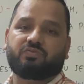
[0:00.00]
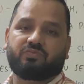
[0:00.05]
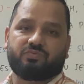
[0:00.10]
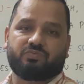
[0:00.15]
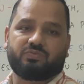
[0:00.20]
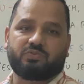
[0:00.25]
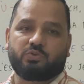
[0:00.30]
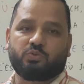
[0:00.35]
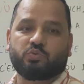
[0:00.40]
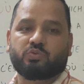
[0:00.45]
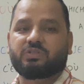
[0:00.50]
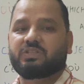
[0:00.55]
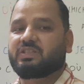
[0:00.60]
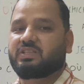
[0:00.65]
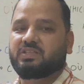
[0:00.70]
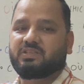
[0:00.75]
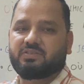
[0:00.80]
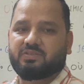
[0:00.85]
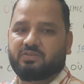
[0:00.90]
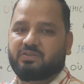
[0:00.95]
of
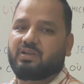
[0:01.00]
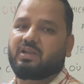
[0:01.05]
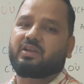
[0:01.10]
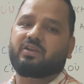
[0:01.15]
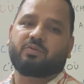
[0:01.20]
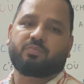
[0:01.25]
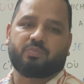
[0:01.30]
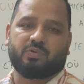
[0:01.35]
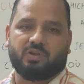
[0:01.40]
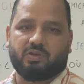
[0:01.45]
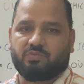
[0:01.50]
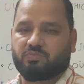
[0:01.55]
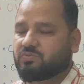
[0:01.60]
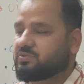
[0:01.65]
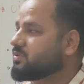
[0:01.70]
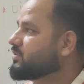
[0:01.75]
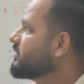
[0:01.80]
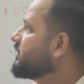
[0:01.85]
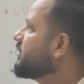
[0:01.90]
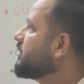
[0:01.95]
using these relative
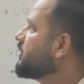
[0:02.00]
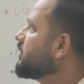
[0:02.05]
pronouns.